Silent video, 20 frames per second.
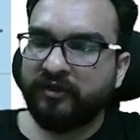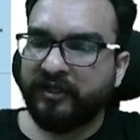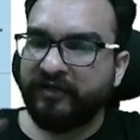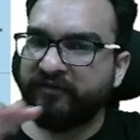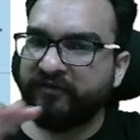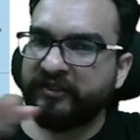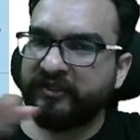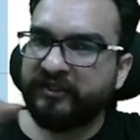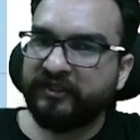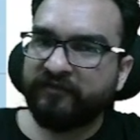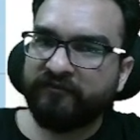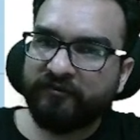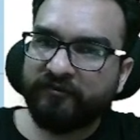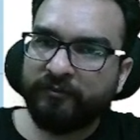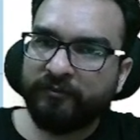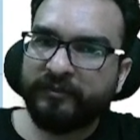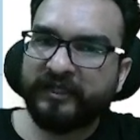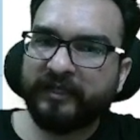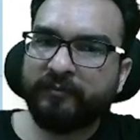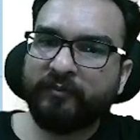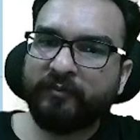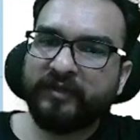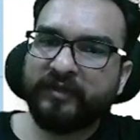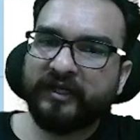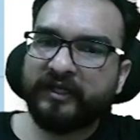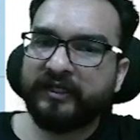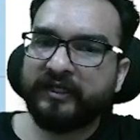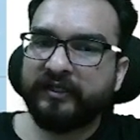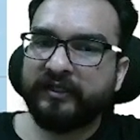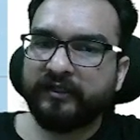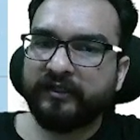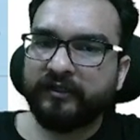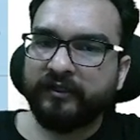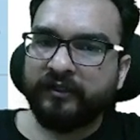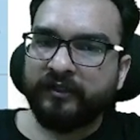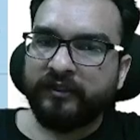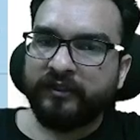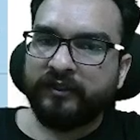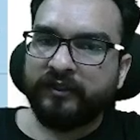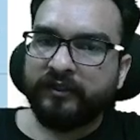everything we will be remembering it
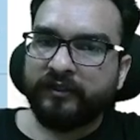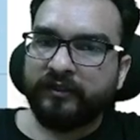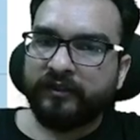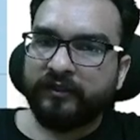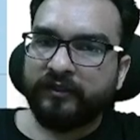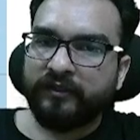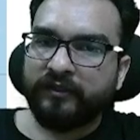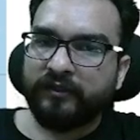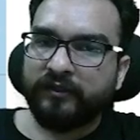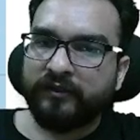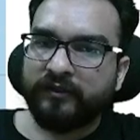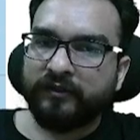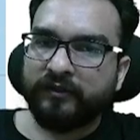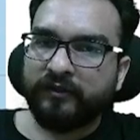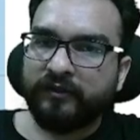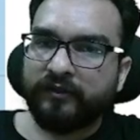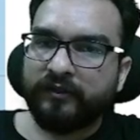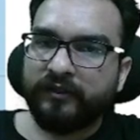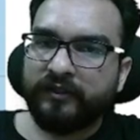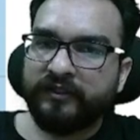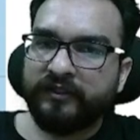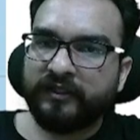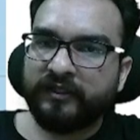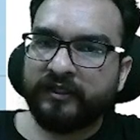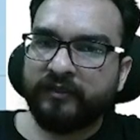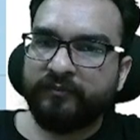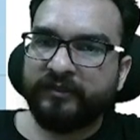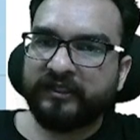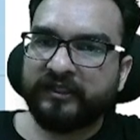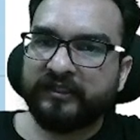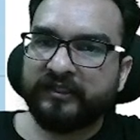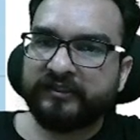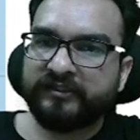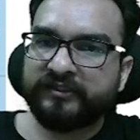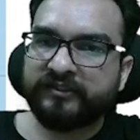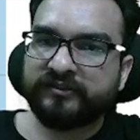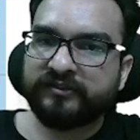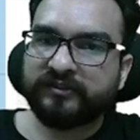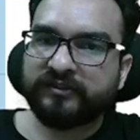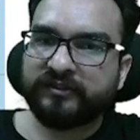in the coming
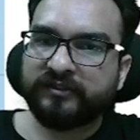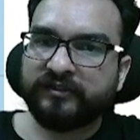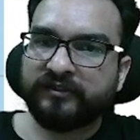lectures.